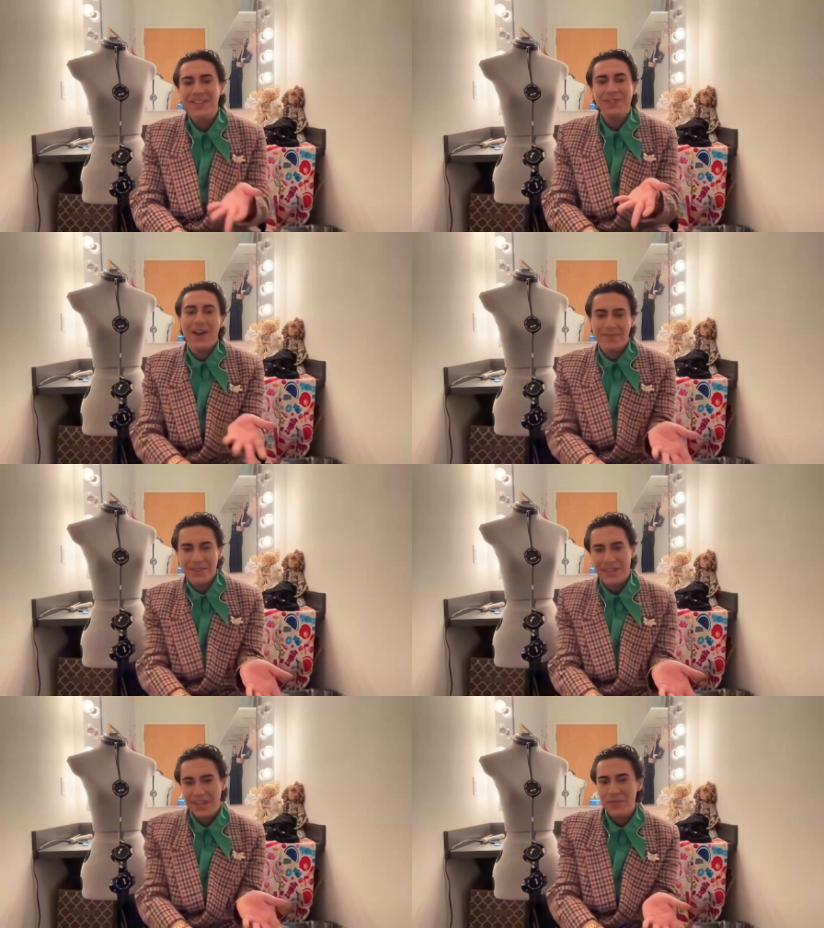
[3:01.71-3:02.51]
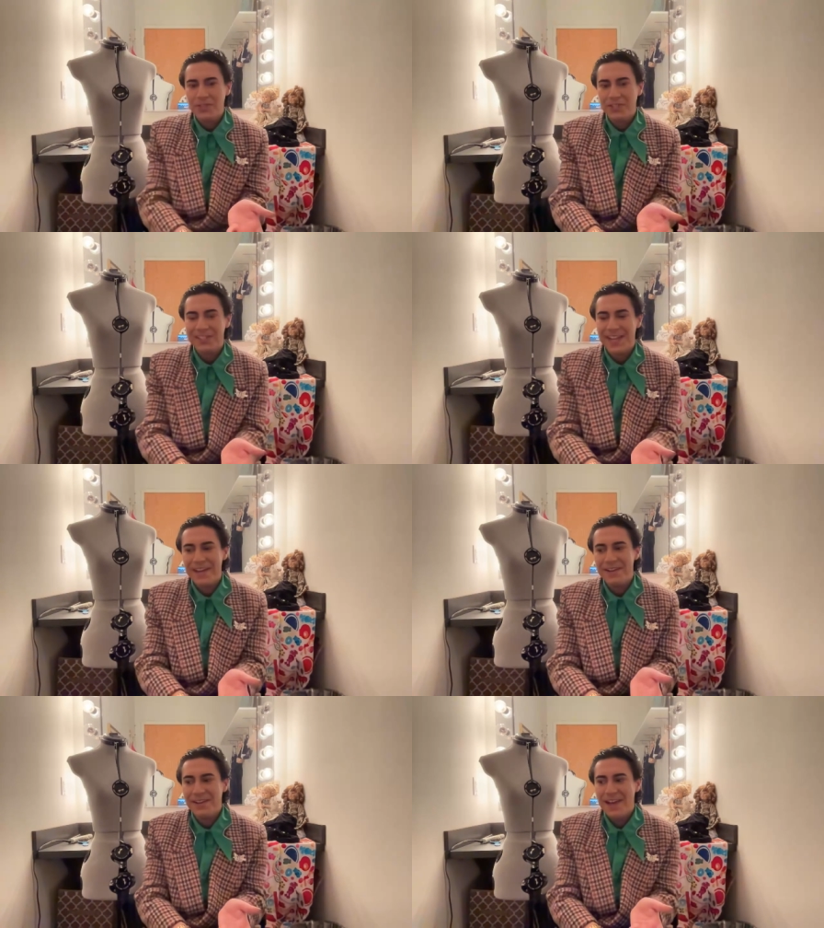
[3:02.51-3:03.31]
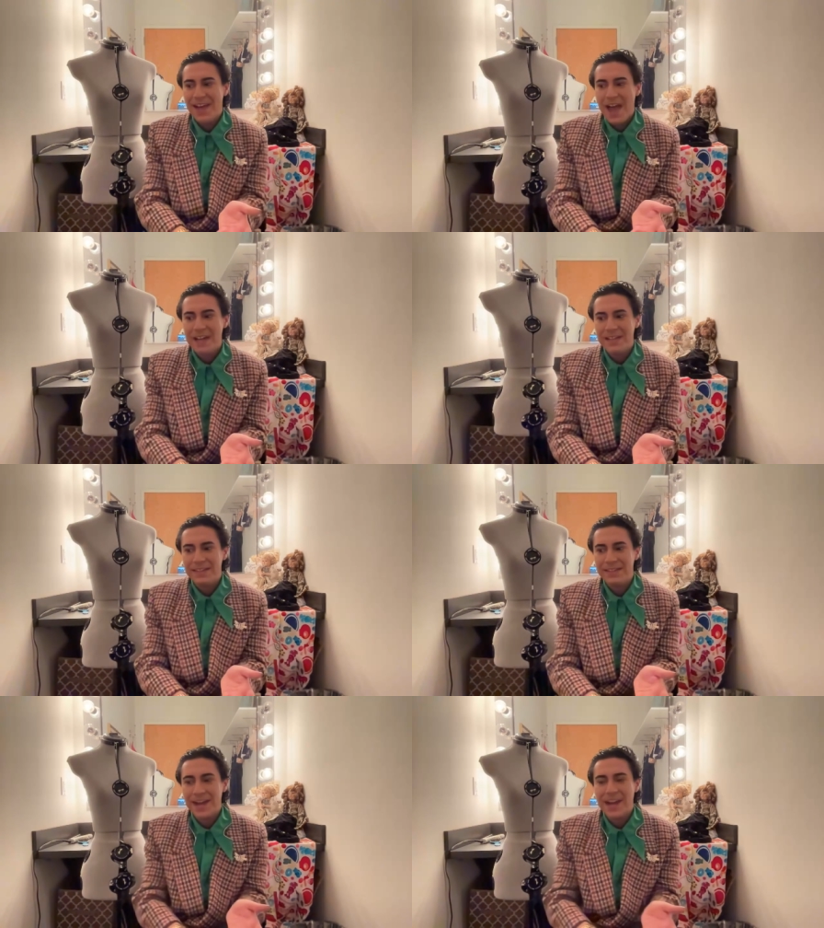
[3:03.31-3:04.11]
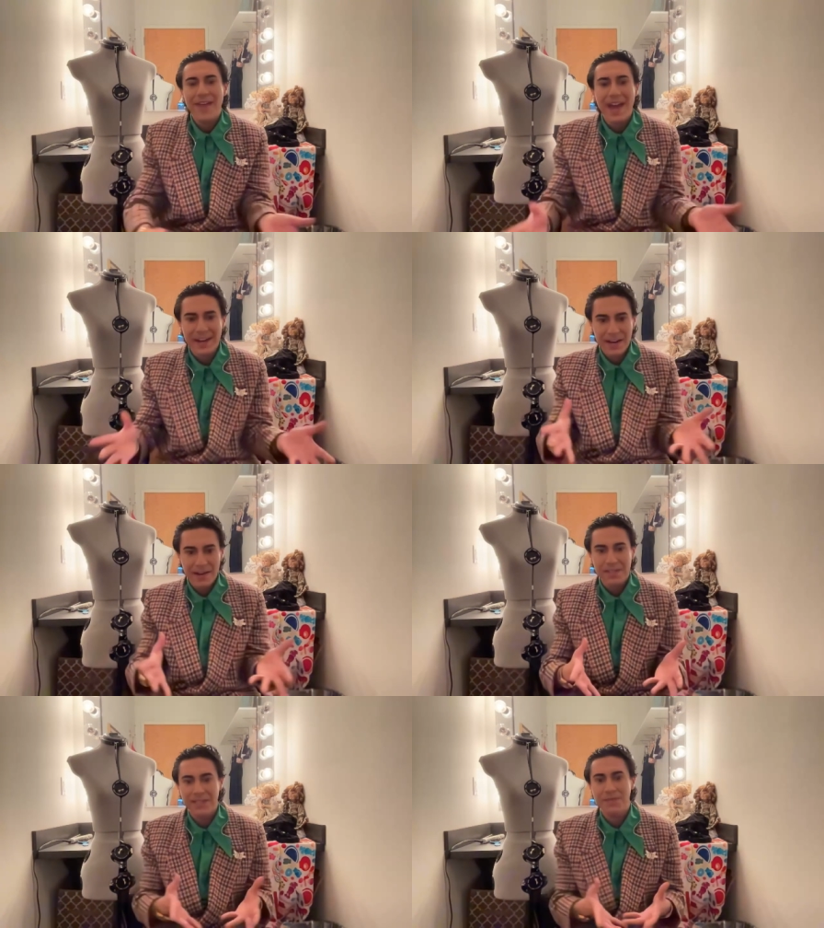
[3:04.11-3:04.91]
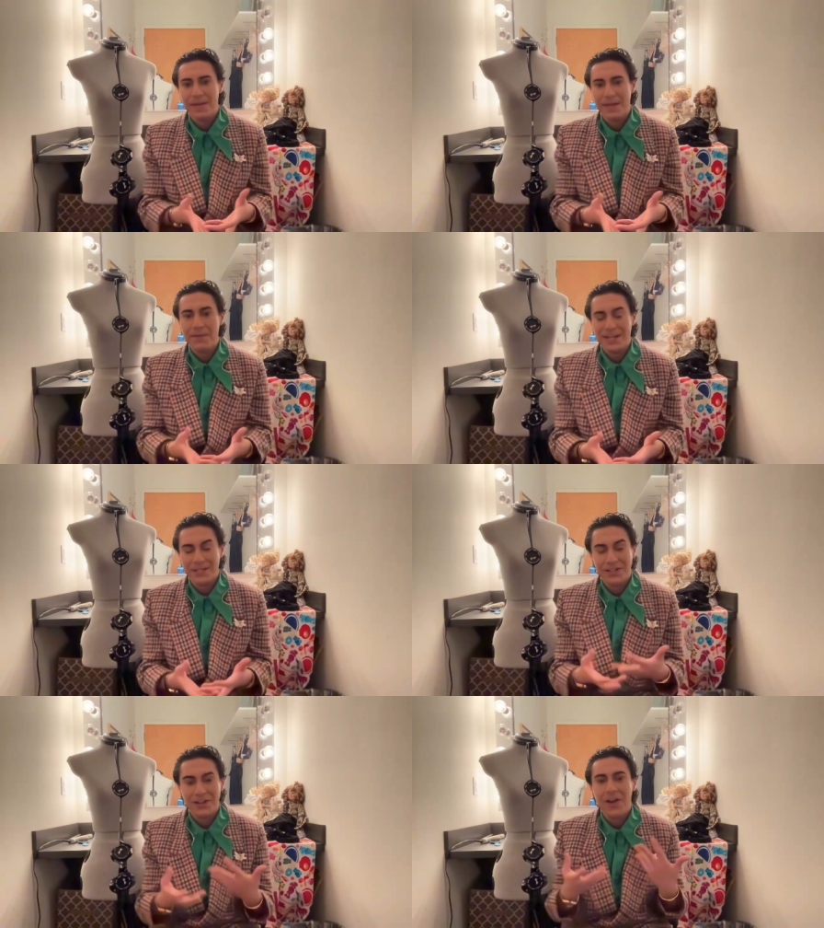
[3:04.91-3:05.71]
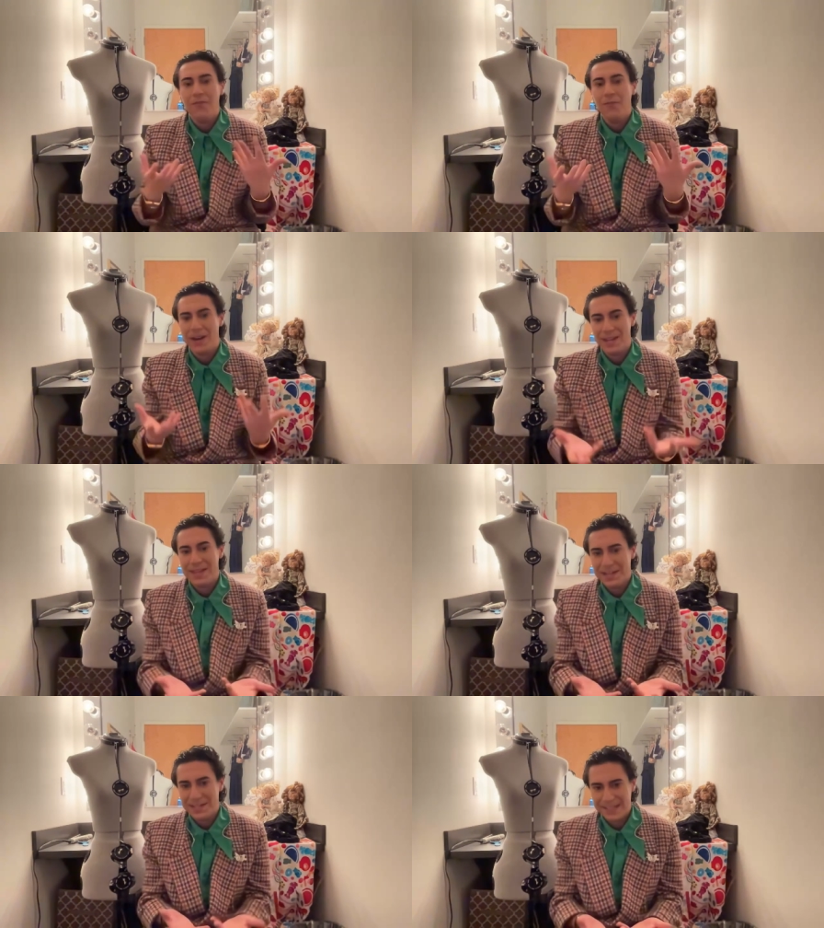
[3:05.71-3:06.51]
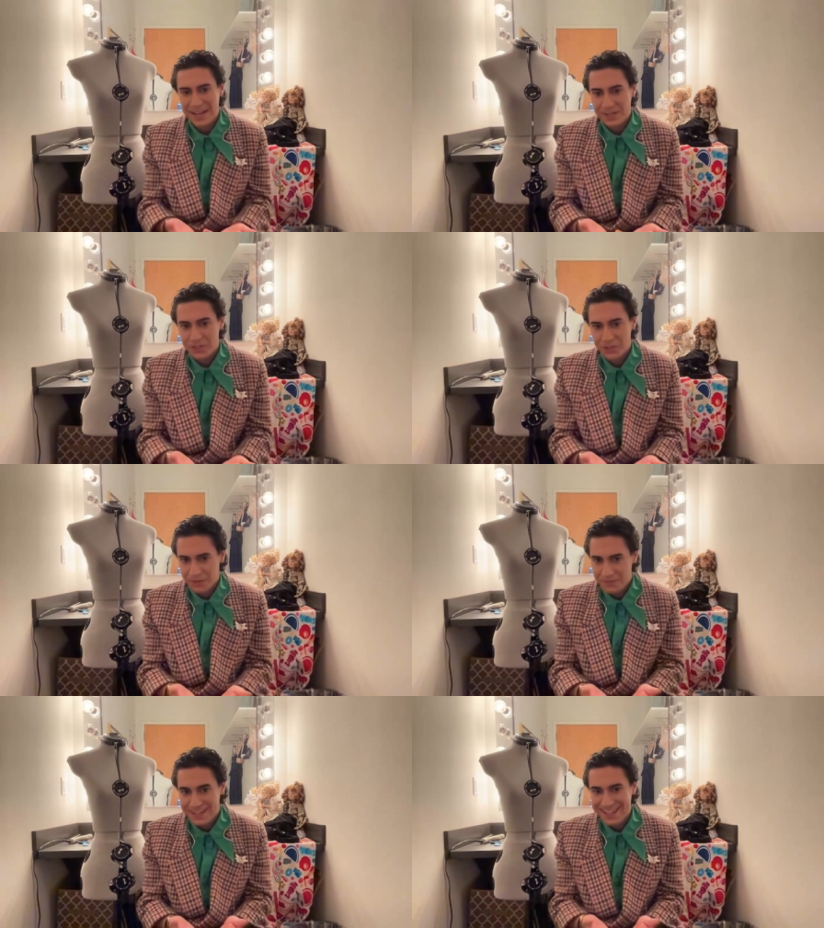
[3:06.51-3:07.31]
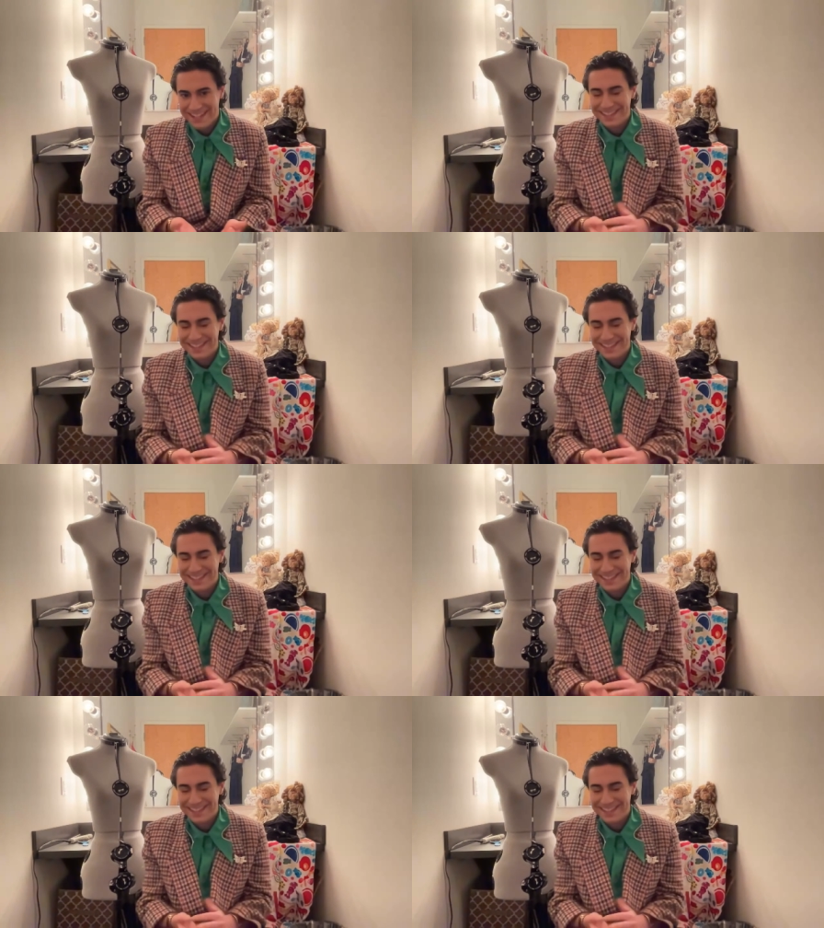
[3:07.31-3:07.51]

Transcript: So everything that you just said has kind of added up to this big picture of what I think a designer should be.